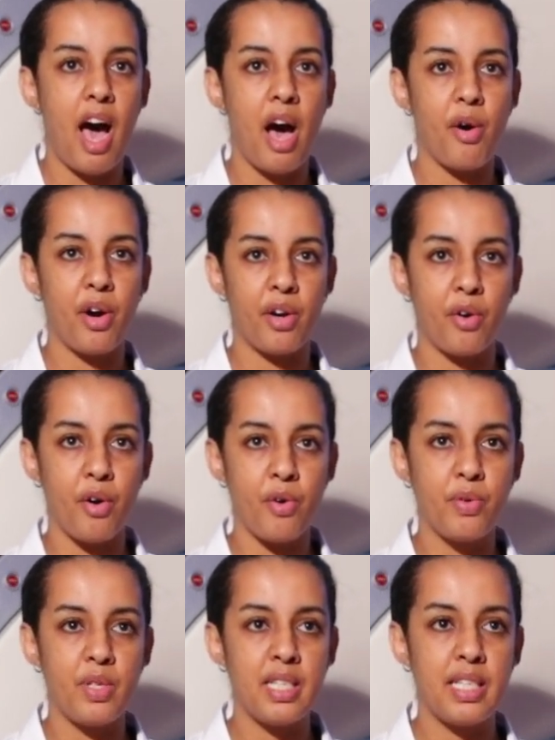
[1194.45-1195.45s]
our
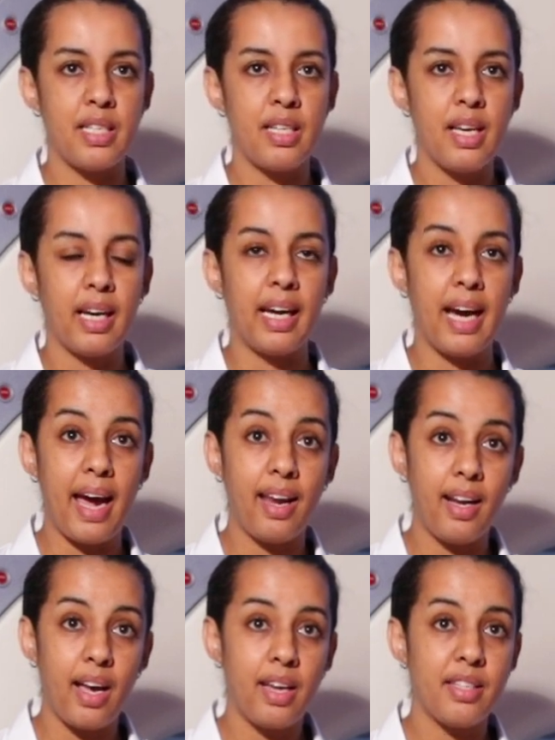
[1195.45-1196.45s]
own
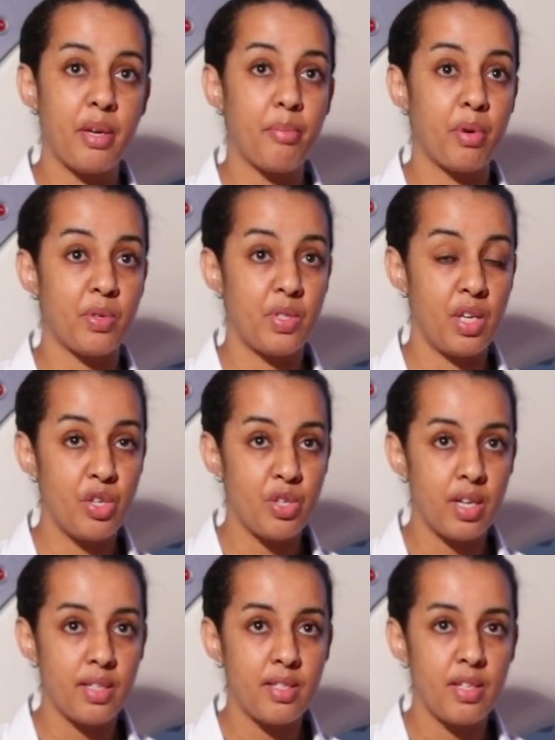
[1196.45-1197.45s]
guidelines and
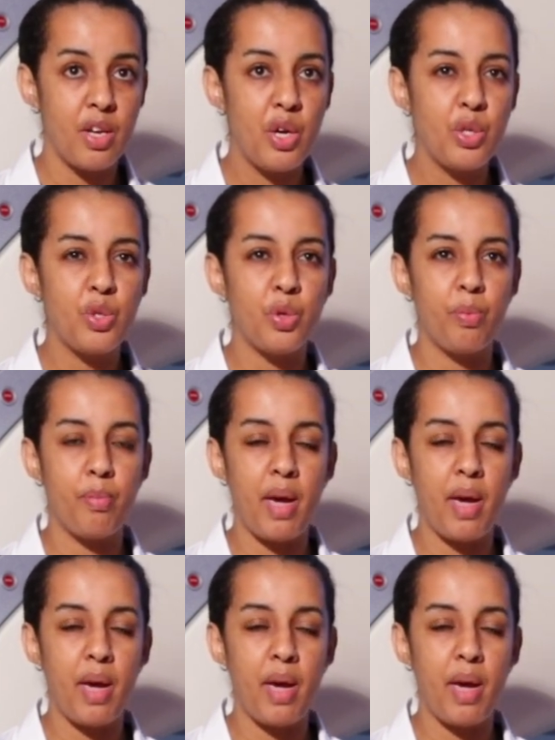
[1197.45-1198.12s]
procedures to